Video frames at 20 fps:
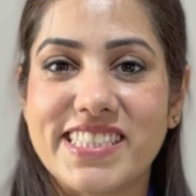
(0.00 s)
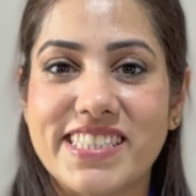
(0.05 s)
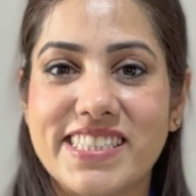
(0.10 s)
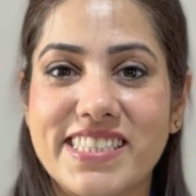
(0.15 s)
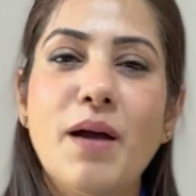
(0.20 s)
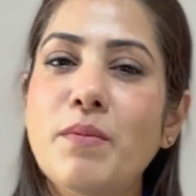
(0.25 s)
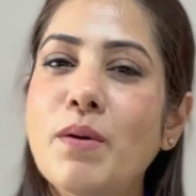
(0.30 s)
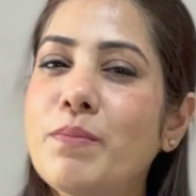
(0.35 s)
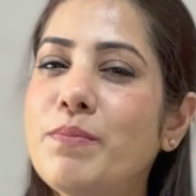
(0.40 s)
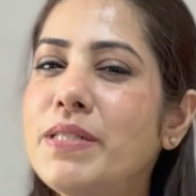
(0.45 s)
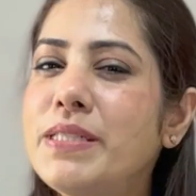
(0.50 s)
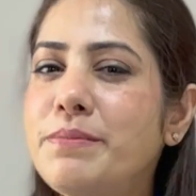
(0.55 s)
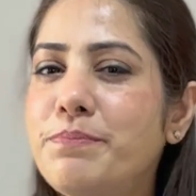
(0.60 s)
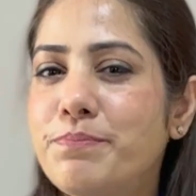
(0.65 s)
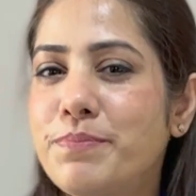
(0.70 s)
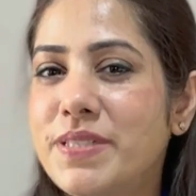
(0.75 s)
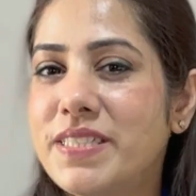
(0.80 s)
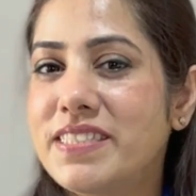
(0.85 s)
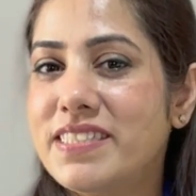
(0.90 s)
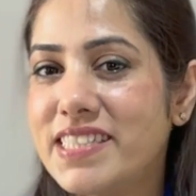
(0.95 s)
I'm a
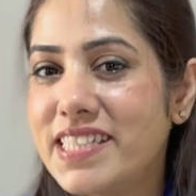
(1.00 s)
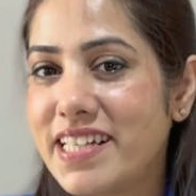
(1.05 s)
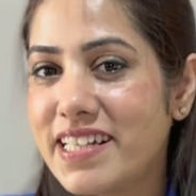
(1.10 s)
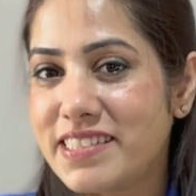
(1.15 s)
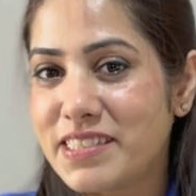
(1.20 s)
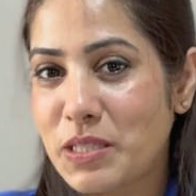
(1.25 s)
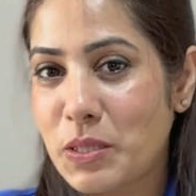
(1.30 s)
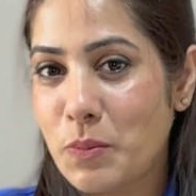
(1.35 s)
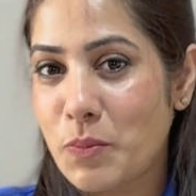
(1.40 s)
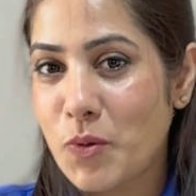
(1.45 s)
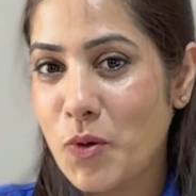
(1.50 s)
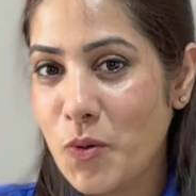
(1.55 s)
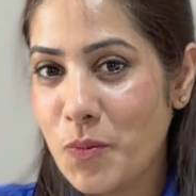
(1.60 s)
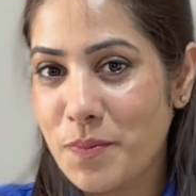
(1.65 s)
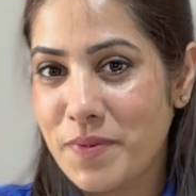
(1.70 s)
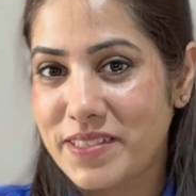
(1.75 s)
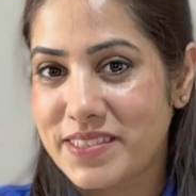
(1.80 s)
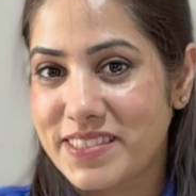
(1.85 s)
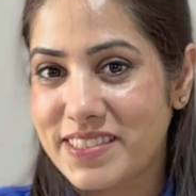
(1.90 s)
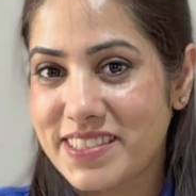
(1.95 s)
bit busy at the
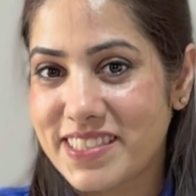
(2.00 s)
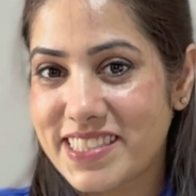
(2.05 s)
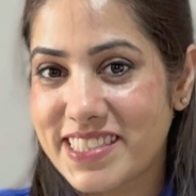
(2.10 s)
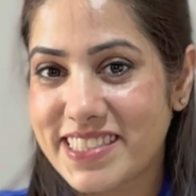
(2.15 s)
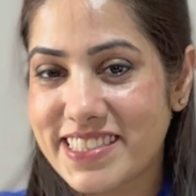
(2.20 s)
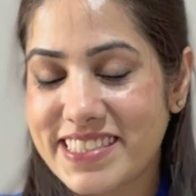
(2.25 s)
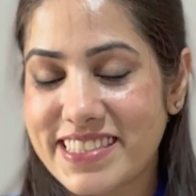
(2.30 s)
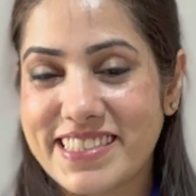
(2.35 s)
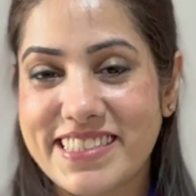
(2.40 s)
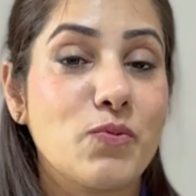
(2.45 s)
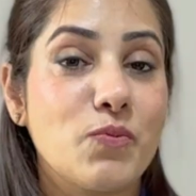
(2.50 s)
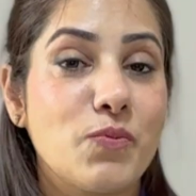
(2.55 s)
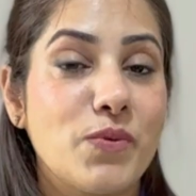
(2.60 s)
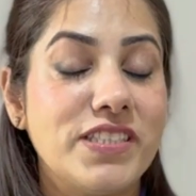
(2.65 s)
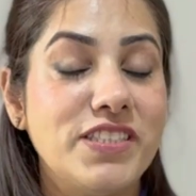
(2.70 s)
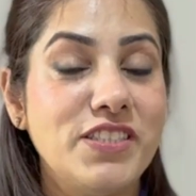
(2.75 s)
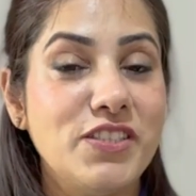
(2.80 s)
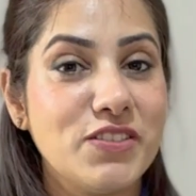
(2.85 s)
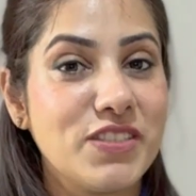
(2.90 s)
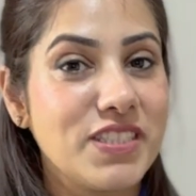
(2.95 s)
moment. So
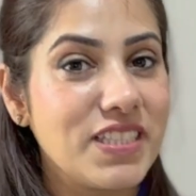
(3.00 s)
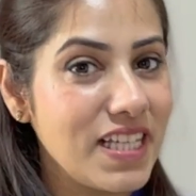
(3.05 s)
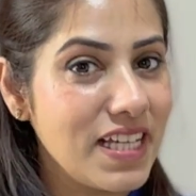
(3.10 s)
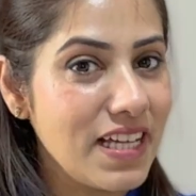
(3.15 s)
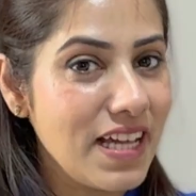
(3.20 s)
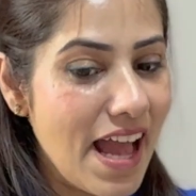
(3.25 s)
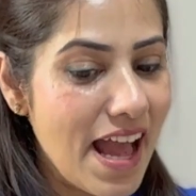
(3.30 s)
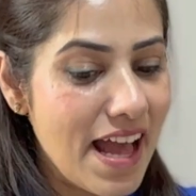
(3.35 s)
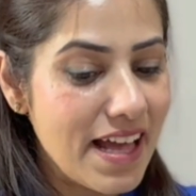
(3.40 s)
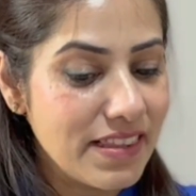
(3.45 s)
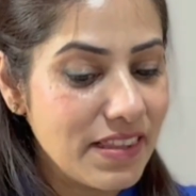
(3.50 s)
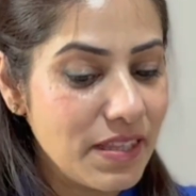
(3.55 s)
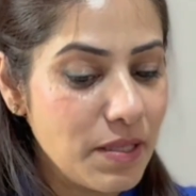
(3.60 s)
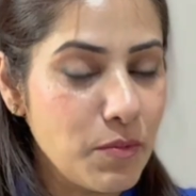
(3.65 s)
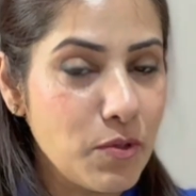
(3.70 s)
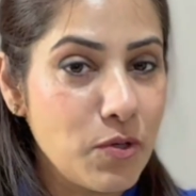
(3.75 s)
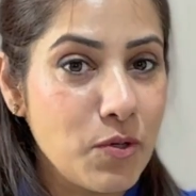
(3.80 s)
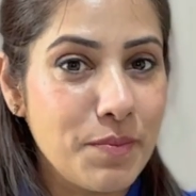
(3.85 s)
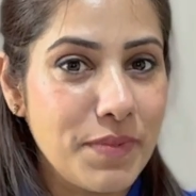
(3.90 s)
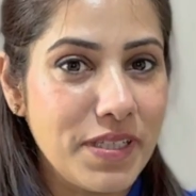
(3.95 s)
when you say at the
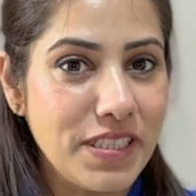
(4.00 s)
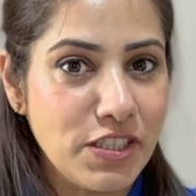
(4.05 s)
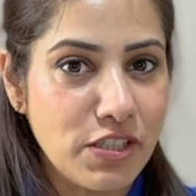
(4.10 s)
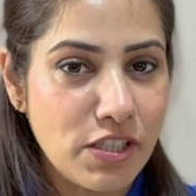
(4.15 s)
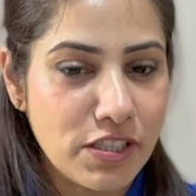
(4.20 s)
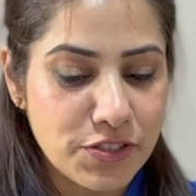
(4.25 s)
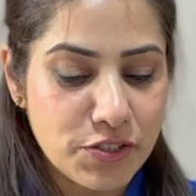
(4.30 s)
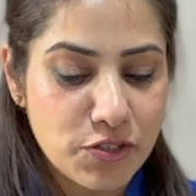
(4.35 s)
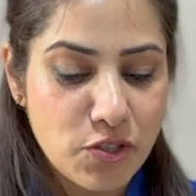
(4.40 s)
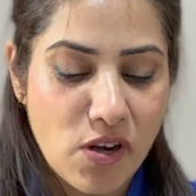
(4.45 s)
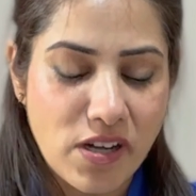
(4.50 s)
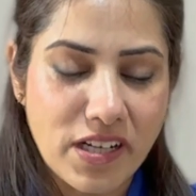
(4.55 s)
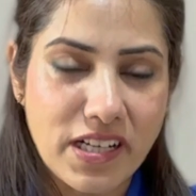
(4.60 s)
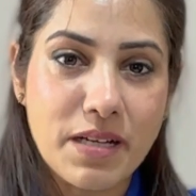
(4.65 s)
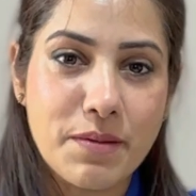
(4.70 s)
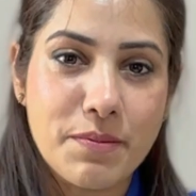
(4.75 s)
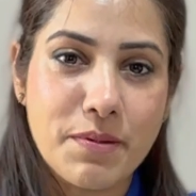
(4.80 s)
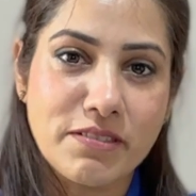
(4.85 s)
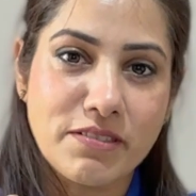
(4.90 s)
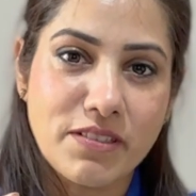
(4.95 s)
moment, you're
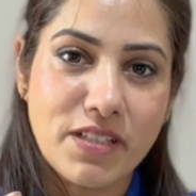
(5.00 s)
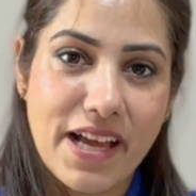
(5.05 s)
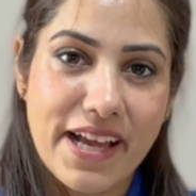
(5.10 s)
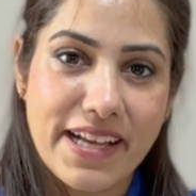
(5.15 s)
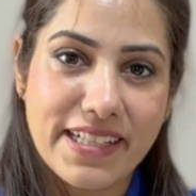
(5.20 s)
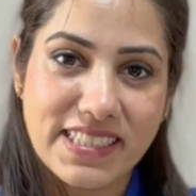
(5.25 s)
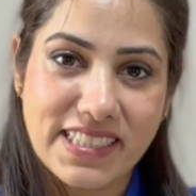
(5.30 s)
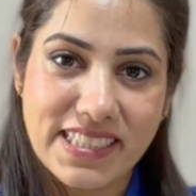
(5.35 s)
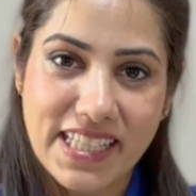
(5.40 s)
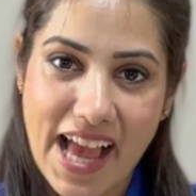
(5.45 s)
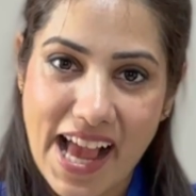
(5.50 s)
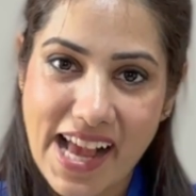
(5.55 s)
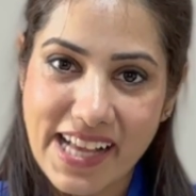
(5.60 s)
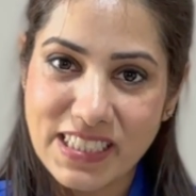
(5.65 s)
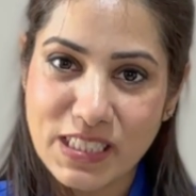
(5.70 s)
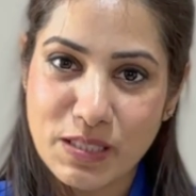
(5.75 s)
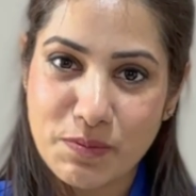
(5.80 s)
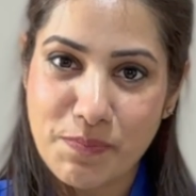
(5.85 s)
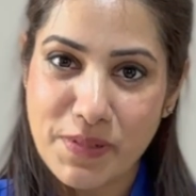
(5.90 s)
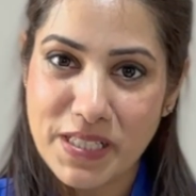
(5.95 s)
talking about the
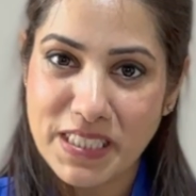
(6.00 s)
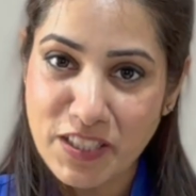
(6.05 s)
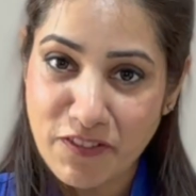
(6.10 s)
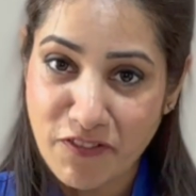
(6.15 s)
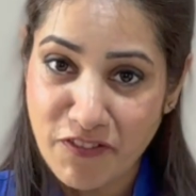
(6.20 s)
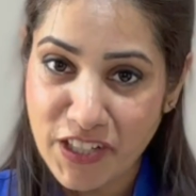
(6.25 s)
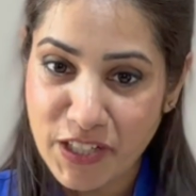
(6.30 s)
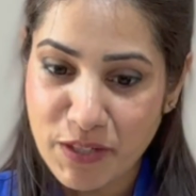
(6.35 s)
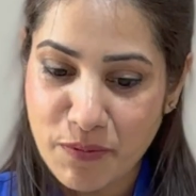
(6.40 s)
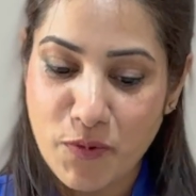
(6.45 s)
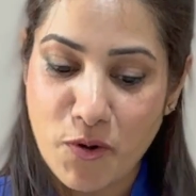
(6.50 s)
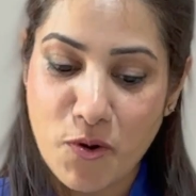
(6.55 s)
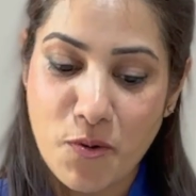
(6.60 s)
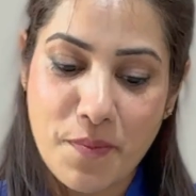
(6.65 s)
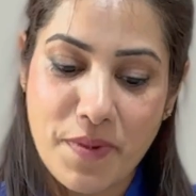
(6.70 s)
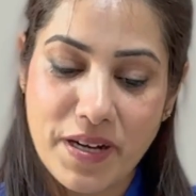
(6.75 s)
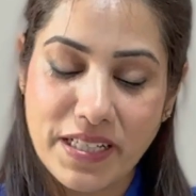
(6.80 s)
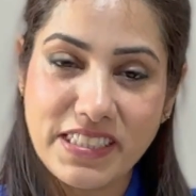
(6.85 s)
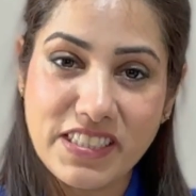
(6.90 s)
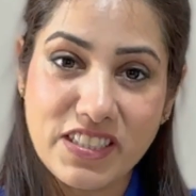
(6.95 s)
exact specific
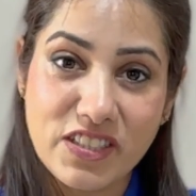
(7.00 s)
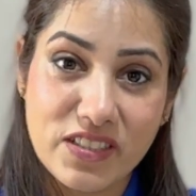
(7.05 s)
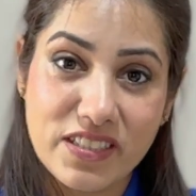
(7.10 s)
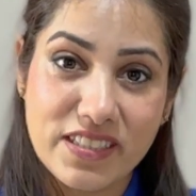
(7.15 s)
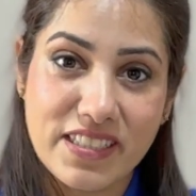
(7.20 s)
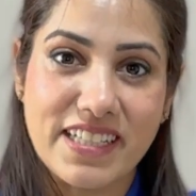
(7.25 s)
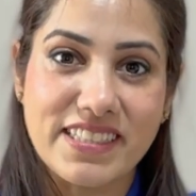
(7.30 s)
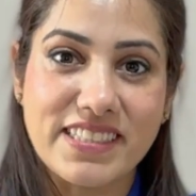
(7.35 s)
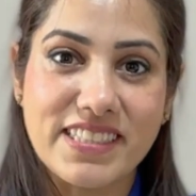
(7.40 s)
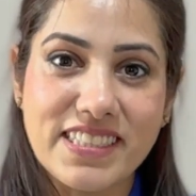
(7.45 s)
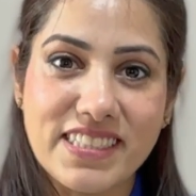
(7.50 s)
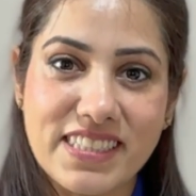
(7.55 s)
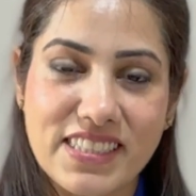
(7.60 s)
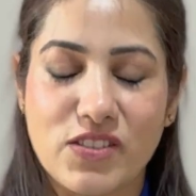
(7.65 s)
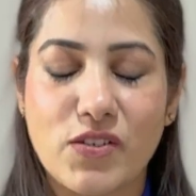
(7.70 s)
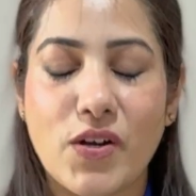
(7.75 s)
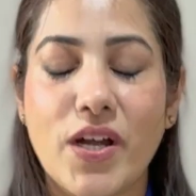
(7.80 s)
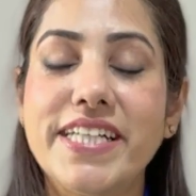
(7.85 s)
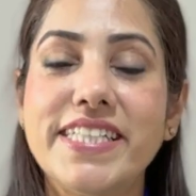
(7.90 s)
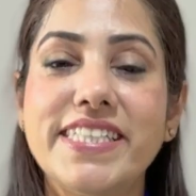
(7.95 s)
moment that is
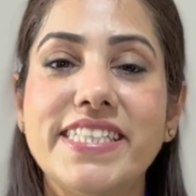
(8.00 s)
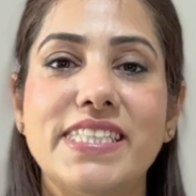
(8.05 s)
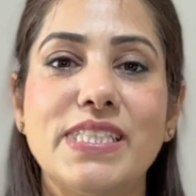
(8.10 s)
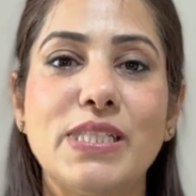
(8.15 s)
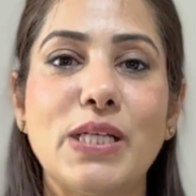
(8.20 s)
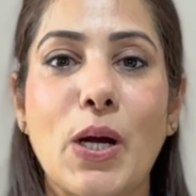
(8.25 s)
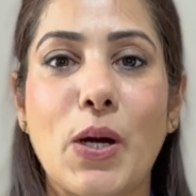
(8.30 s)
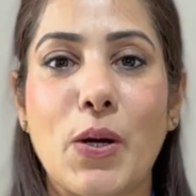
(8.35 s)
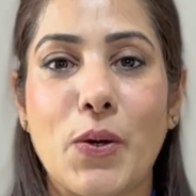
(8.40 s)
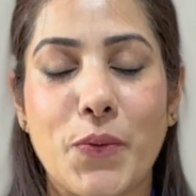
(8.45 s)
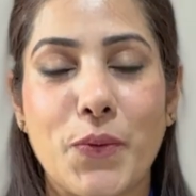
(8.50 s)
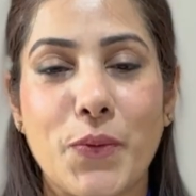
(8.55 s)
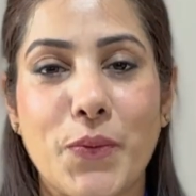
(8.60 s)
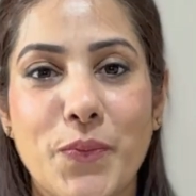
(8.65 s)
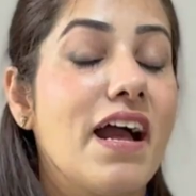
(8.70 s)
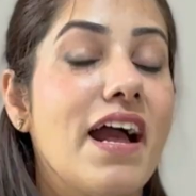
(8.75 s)
right now.